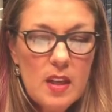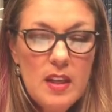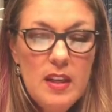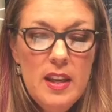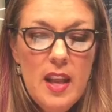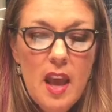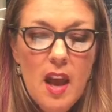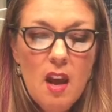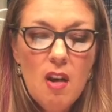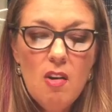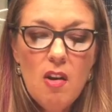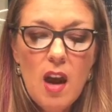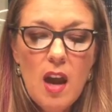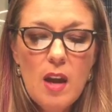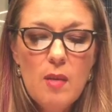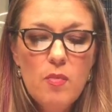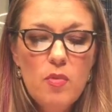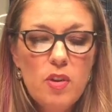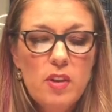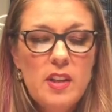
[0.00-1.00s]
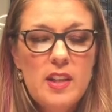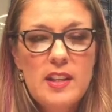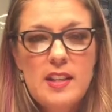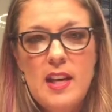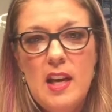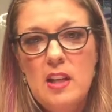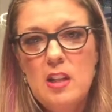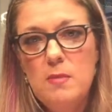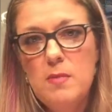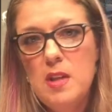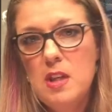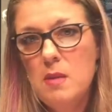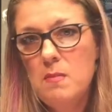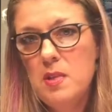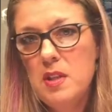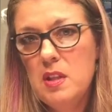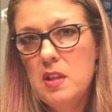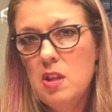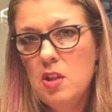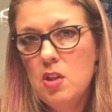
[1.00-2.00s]
now I'm really excited to be in a
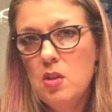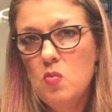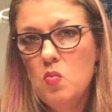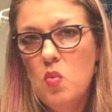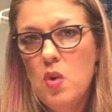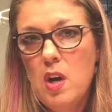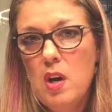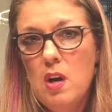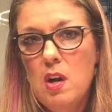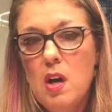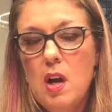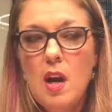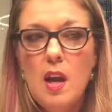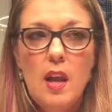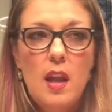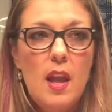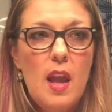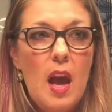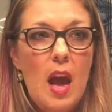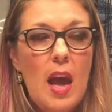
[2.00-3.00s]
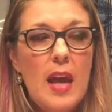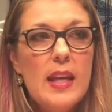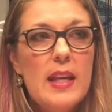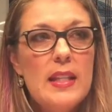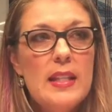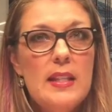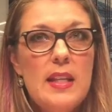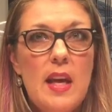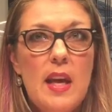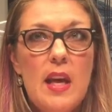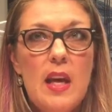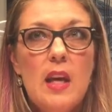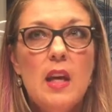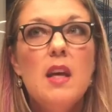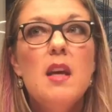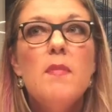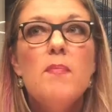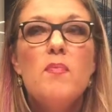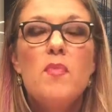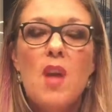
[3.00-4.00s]
position where I can
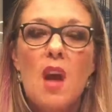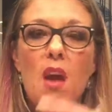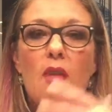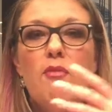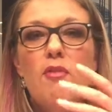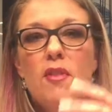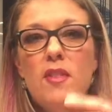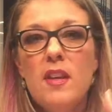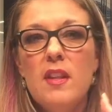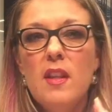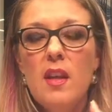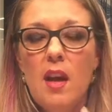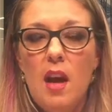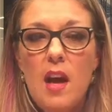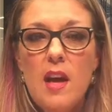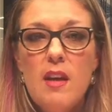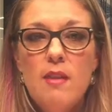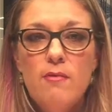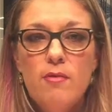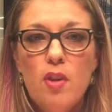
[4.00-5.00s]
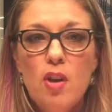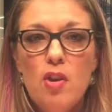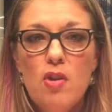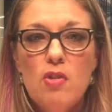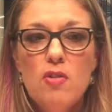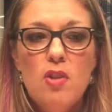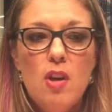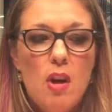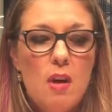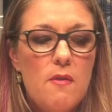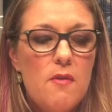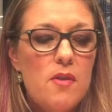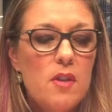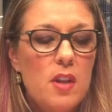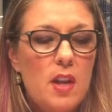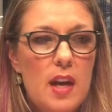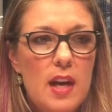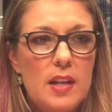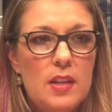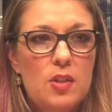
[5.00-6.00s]
take everything that I have learned over the
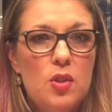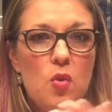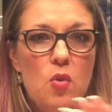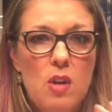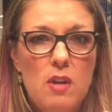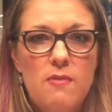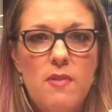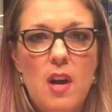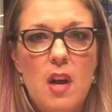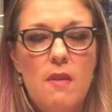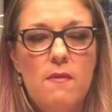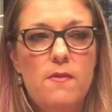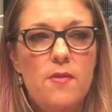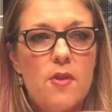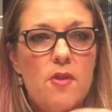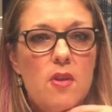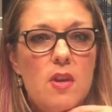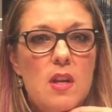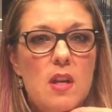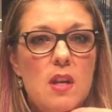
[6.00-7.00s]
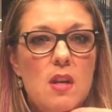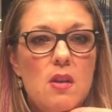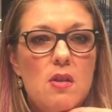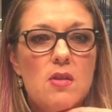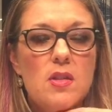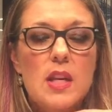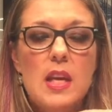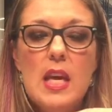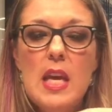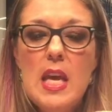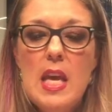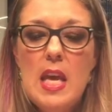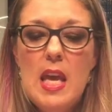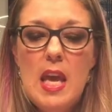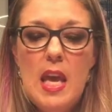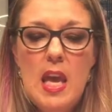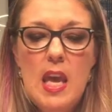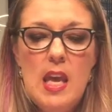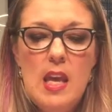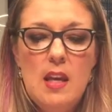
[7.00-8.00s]
last 25, 30 years
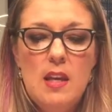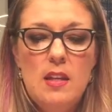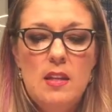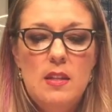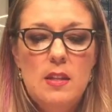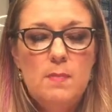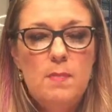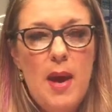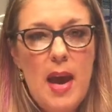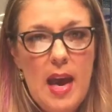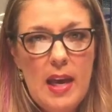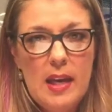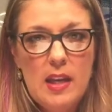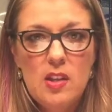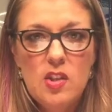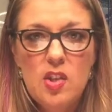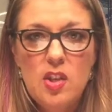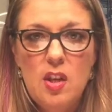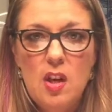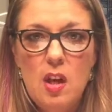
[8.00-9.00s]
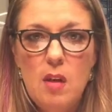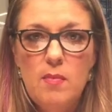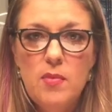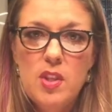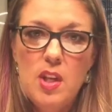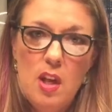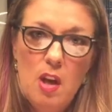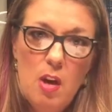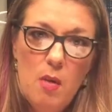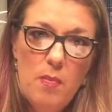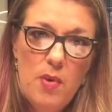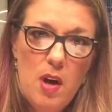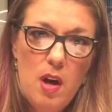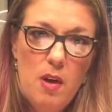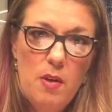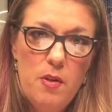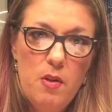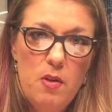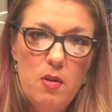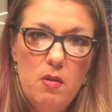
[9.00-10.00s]
and package it up to help
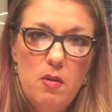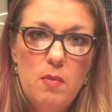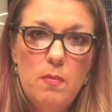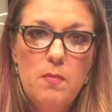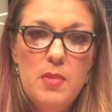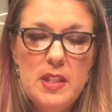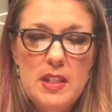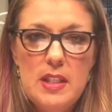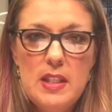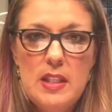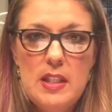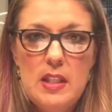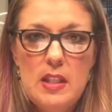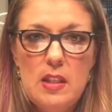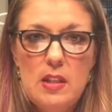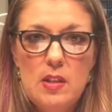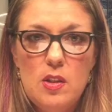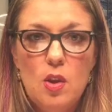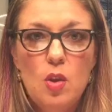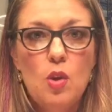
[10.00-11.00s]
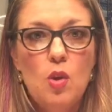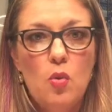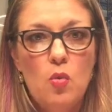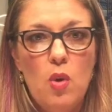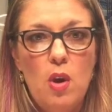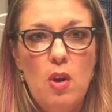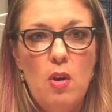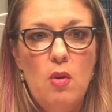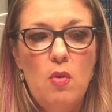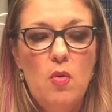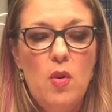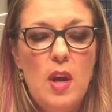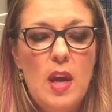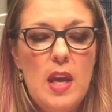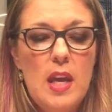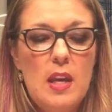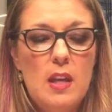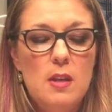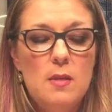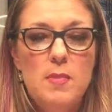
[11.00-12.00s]
other businesses grow
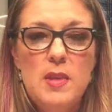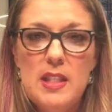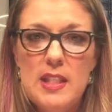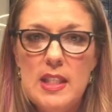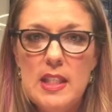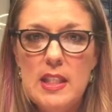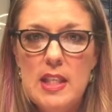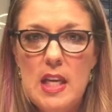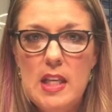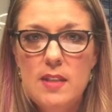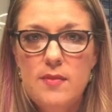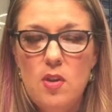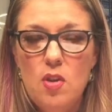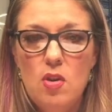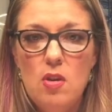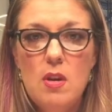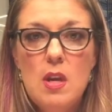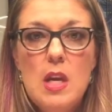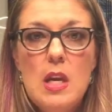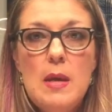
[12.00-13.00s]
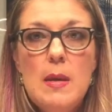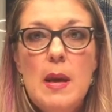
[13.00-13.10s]
and be successful.